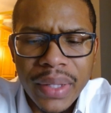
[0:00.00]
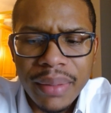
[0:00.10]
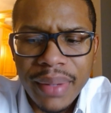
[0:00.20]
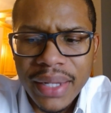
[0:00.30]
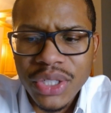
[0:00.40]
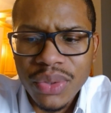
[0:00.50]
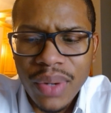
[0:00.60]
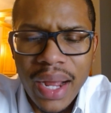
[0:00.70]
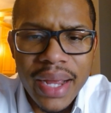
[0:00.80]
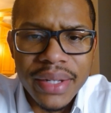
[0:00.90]
I
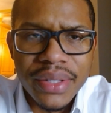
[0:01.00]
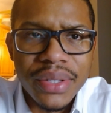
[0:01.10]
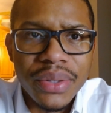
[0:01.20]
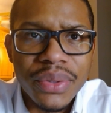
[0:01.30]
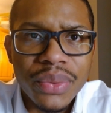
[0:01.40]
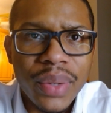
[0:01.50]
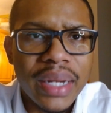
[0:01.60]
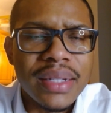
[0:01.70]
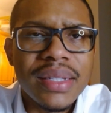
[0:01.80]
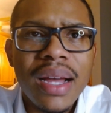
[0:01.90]
tried to
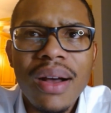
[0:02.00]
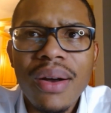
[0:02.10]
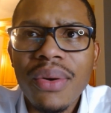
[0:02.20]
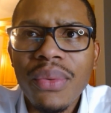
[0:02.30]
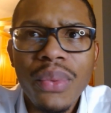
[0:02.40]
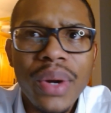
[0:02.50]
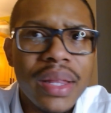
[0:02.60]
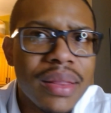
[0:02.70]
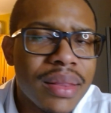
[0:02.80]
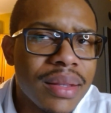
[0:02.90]
reconcile
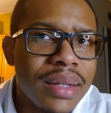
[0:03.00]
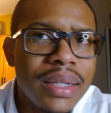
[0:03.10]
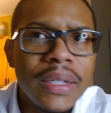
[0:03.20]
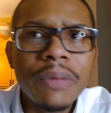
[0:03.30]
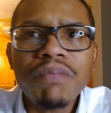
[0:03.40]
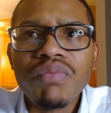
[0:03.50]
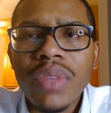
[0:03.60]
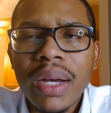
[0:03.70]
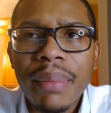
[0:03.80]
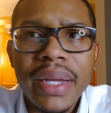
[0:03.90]
with
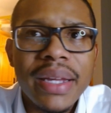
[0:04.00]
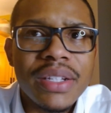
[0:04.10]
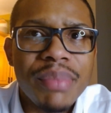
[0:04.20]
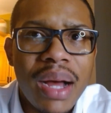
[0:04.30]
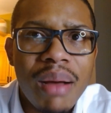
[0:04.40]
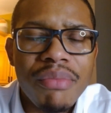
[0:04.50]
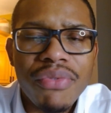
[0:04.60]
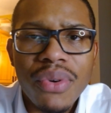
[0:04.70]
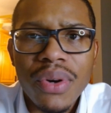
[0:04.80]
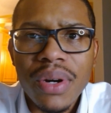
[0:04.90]
my kid's mom
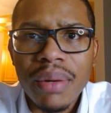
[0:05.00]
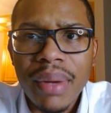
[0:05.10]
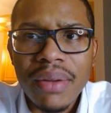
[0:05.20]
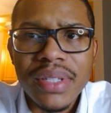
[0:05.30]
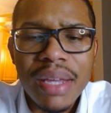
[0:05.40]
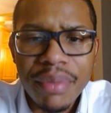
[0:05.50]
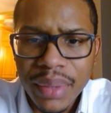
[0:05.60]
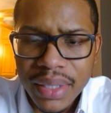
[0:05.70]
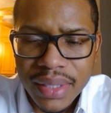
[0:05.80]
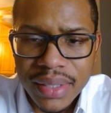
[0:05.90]
for about 7
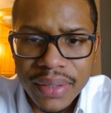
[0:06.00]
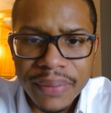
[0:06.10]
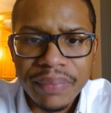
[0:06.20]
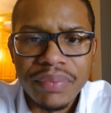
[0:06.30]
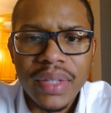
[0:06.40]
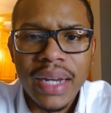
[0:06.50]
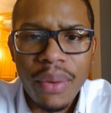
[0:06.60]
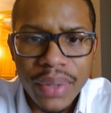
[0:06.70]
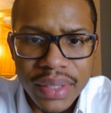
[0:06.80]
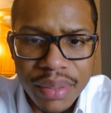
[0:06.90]
months. And I
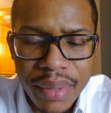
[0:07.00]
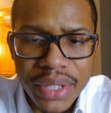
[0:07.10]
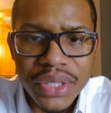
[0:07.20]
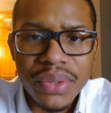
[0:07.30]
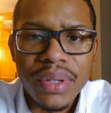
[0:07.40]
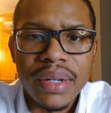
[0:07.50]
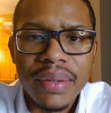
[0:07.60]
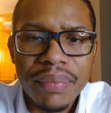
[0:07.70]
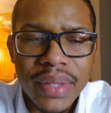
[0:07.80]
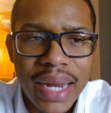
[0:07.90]
wanted to make sure
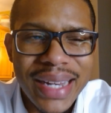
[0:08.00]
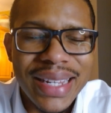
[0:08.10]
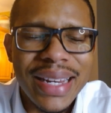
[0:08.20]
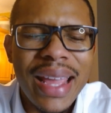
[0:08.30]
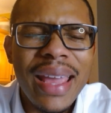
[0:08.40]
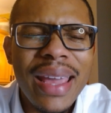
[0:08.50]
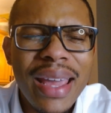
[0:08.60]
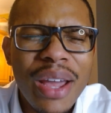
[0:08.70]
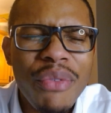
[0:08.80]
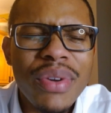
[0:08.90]
that I did
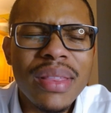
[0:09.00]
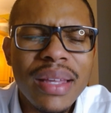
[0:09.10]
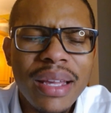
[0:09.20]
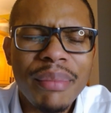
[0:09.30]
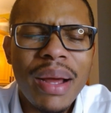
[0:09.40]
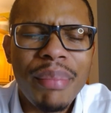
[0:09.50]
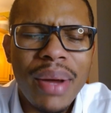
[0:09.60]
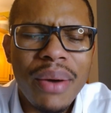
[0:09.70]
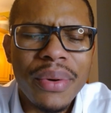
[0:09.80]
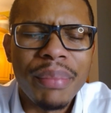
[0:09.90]
everything in my
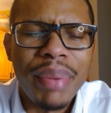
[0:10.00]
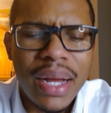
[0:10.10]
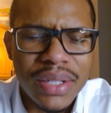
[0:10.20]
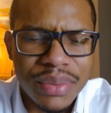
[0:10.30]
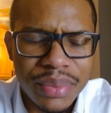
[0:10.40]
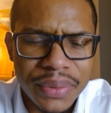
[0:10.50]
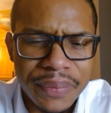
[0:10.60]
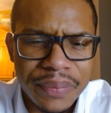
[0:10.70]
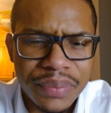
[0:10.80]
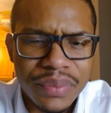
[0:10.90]
power possible
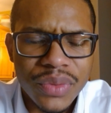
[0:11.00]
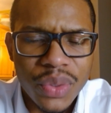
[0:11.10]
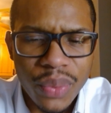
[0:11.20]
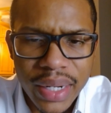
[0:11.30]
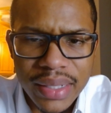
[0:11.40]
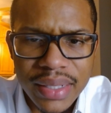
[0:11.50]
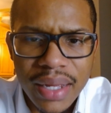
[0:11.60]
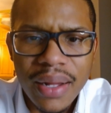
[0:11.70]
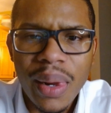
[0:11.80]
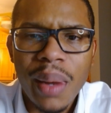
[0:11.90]
to
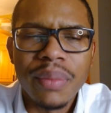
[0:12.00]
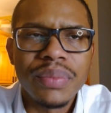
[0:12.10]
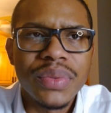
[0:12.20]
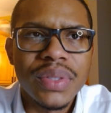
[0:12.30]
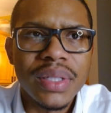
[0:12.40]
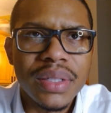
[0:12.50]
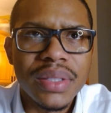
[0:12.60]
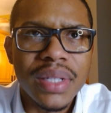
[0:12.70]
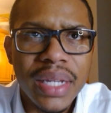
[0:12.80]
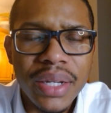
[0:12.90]
reconcile, to
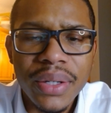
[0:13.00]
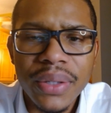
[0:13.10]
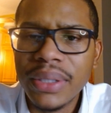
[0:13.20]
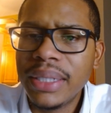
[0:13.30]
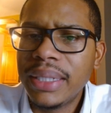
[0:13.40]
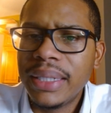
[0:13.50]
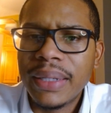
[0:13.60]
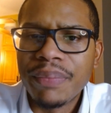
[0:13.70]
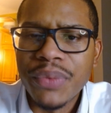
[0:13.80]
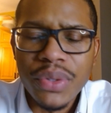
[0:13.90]
heal,
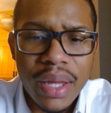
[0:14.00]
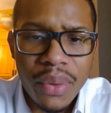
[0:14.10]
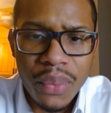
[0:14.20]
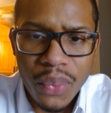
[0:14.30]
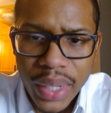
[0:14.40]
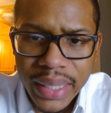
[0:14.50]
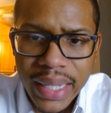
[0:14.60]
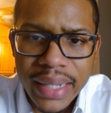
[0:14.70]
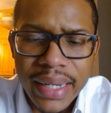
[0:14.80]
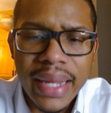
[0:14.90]
so that when
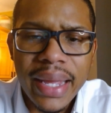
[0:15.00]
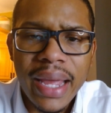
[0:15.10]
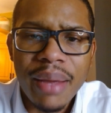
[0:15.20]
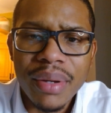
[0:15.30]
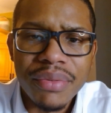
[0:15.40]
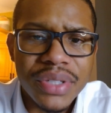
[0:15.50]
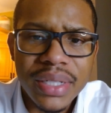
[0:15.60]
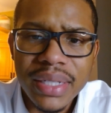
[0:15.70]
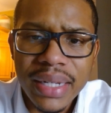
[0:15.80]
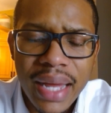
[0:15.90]
that day came, if she
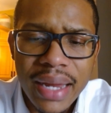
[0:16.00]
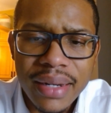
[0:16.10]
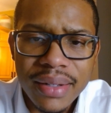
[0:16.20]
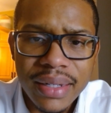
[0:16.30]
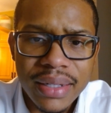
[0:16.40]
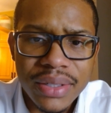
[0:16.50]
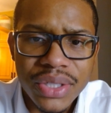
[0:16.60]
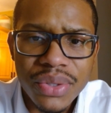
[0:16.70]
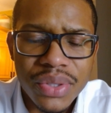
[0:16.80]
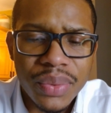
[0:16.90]
did not
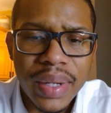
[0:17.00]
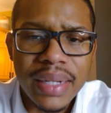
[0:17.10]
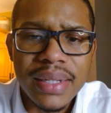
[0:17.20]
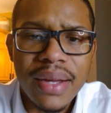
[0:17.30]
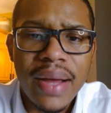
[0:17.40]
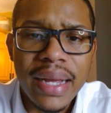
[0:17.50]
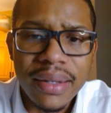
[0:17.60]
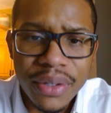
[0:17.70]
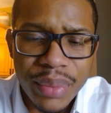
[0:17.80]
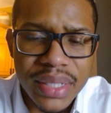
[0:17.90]
choose to reconcile, I could
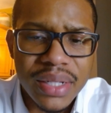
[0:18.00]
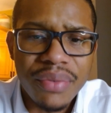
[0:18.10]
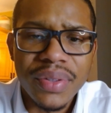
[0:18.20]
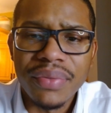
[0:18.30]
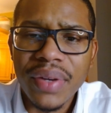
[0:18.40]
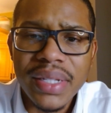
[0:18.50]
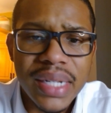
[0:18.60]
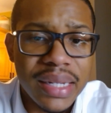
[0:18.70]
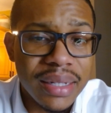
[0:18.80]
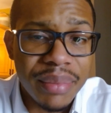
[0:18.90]
look myself in the face, I
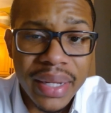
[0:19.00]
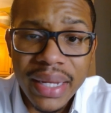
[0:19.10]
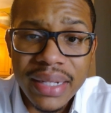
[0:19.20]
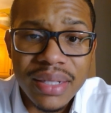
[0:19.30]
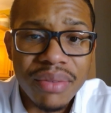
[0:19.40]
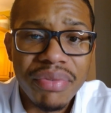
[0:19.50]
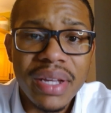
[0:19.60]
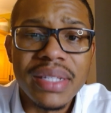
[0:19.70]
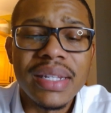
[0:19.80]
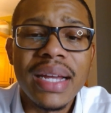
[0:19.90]
could look my kids in the
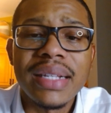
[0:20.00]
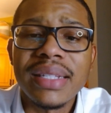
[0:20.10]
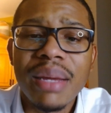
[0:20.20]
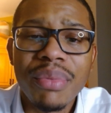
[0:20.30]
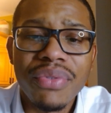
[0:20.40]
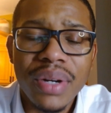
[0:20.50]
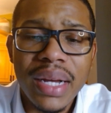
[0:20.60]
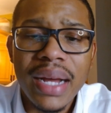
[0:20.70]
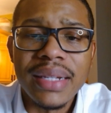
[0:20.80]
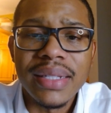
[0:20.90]
face, and I could stand before
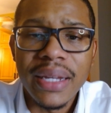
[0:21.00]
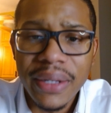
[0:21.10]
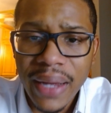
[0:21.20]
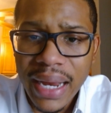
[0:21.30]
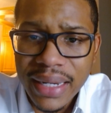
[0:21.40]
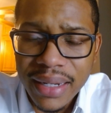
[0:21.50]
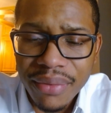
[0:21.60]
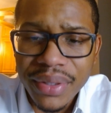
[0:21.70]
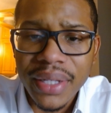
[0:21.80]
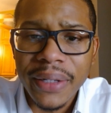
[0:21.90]
God and say, I did
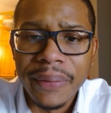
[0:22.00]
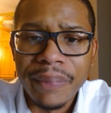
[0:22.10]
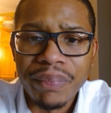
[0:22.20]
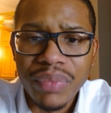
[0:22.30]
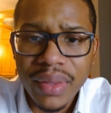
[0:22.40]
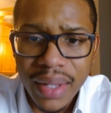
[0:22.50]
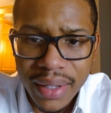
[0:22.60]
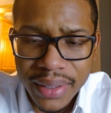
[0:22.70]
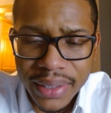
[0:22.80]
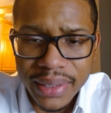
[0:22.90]
everything that I
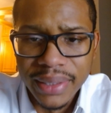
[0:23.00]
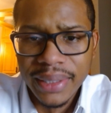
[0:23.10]
could.